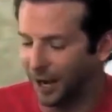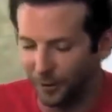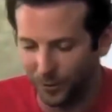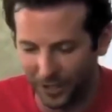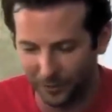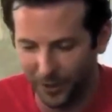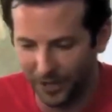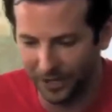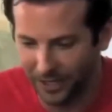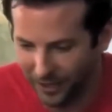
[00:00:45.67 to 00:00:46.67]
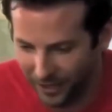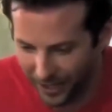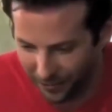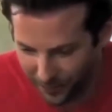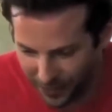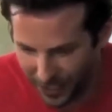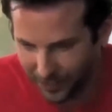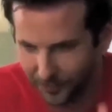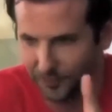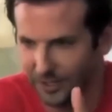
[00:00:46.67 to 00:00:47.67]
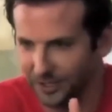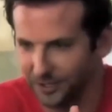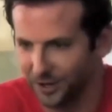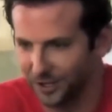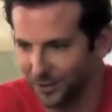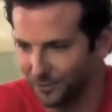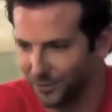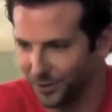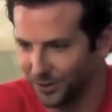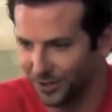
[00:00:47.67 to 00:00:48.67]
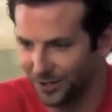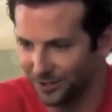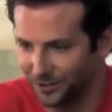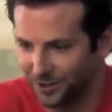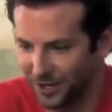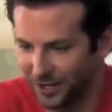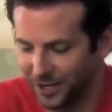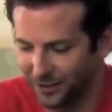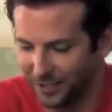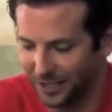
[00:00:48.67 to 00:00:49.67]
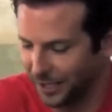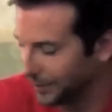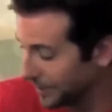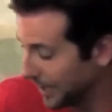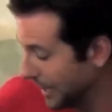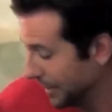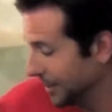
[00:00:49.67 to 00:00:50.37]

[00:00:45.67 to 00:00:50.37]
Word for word: I remember like bending down to like take pick Charlotte up and put her in the truck, and I was like, and there was a guy